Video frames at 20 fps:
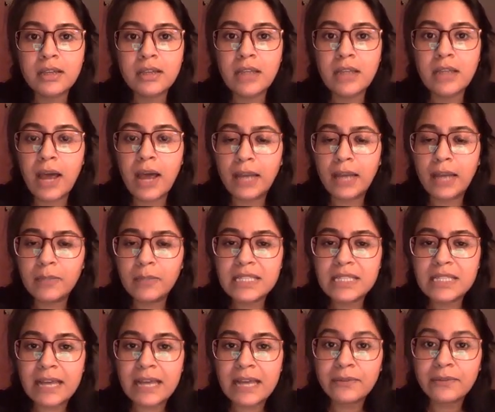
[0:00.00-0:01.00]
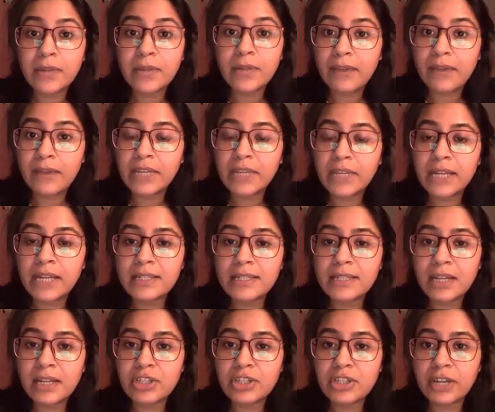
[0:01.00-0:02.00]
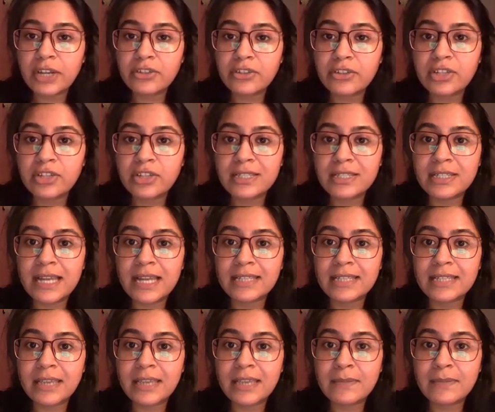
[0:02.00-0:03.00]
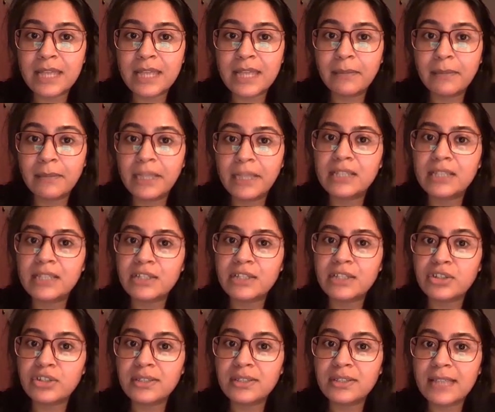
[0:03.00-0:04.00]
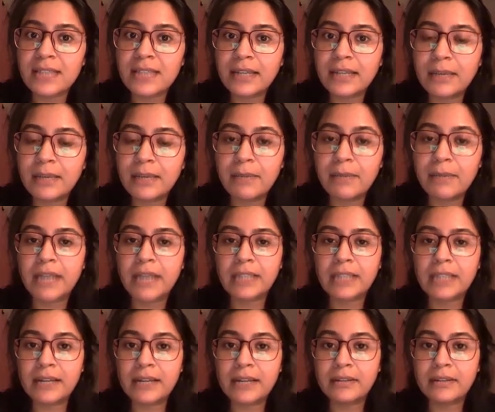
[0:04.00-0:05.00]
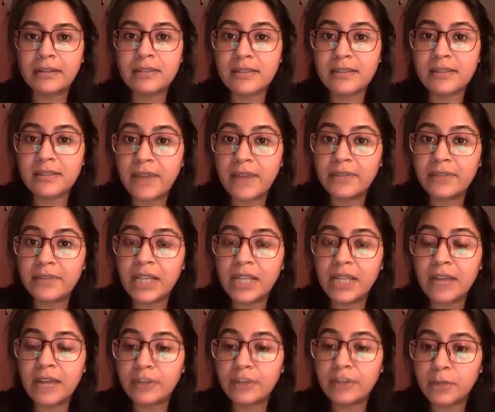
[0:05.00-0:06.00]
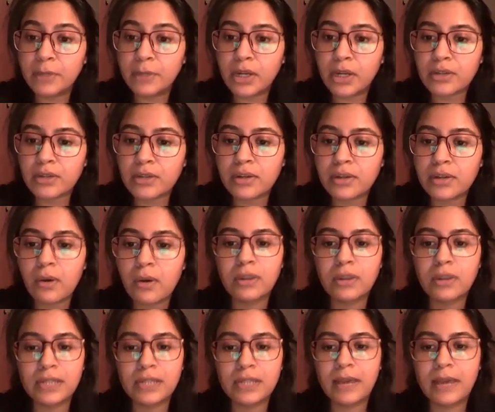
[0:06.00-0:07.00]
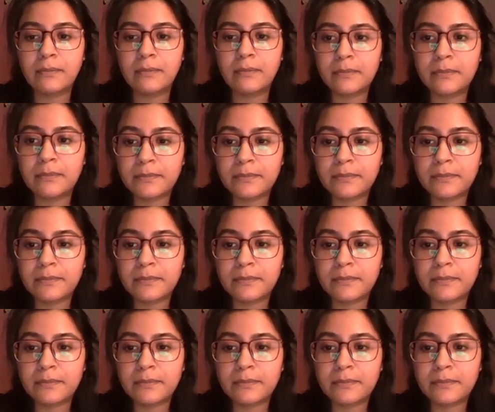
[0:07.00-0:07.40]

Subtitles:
Now, animals have to navigate such heterogeneous landscapes and make decisions that impact their survival and reproduction all the time.